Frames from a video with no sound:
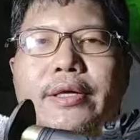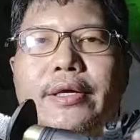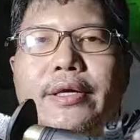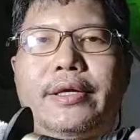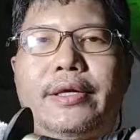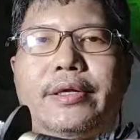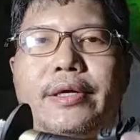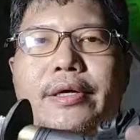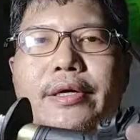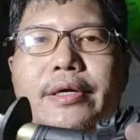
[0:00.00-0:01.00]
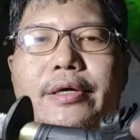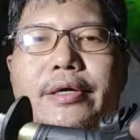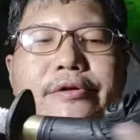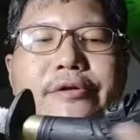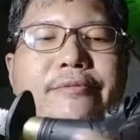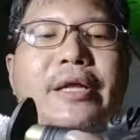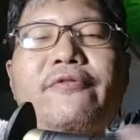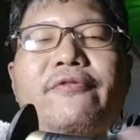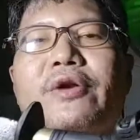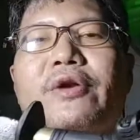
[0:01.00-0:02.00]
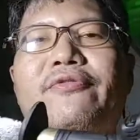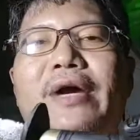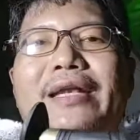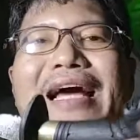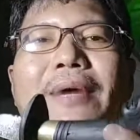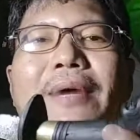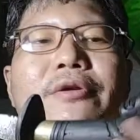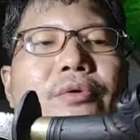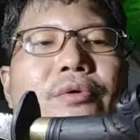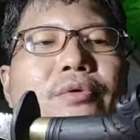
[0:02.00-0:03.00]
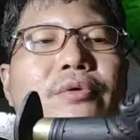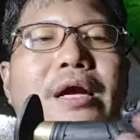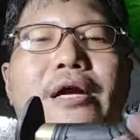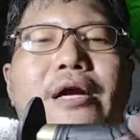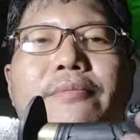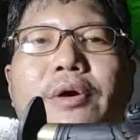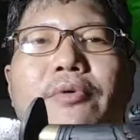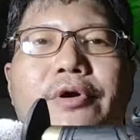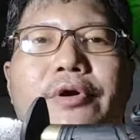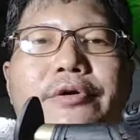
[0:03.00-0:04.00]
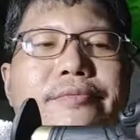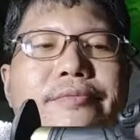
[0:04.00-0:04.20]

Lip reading: And it's better if you can find albino carabao horn